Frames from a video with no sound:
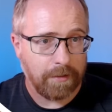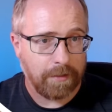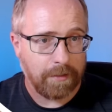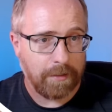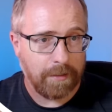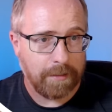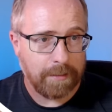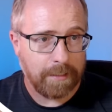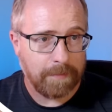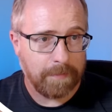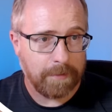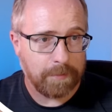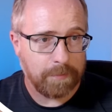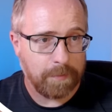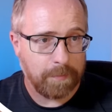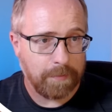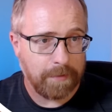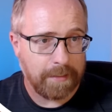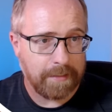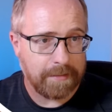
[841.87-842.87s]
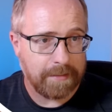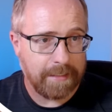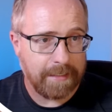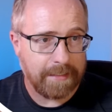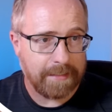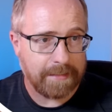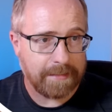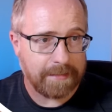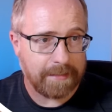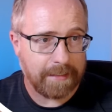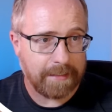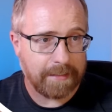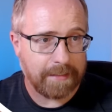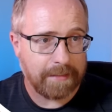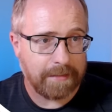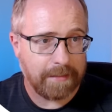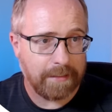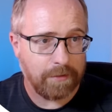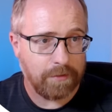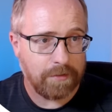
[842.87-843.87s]
content must be placed inside
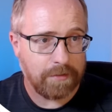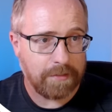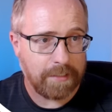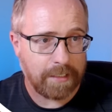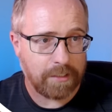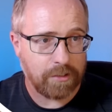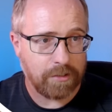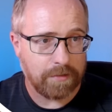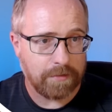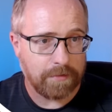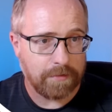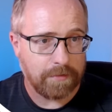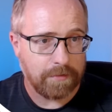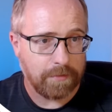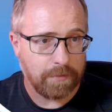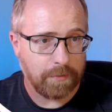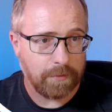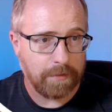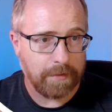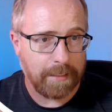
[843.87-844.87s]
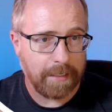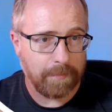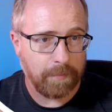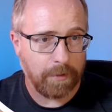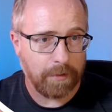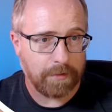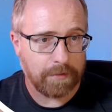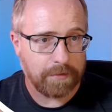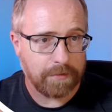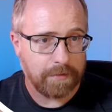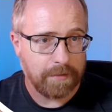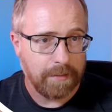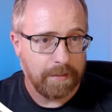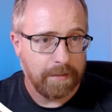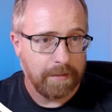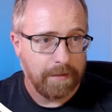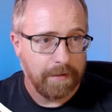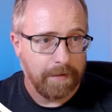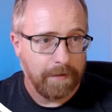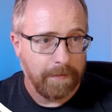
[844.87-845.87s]
clear sections or landmarks.
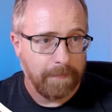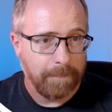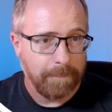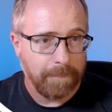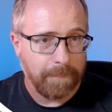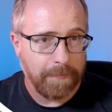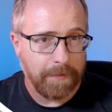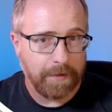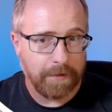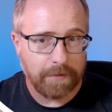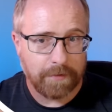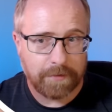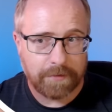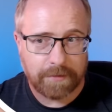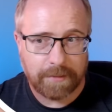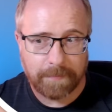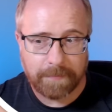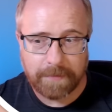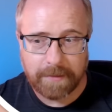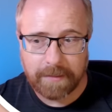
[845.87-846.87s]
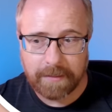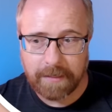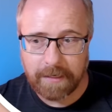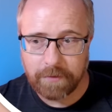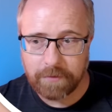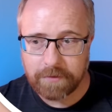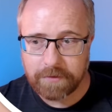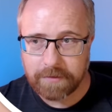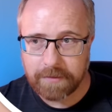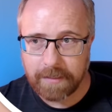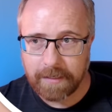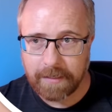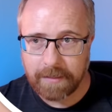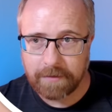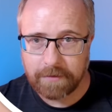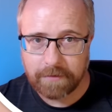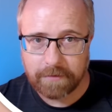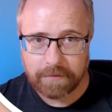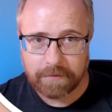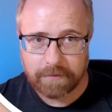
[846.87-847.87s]
There is something
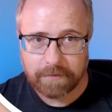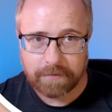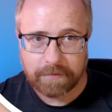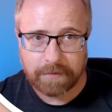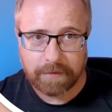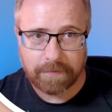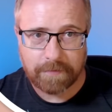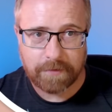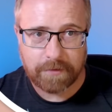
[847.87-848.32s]
outside of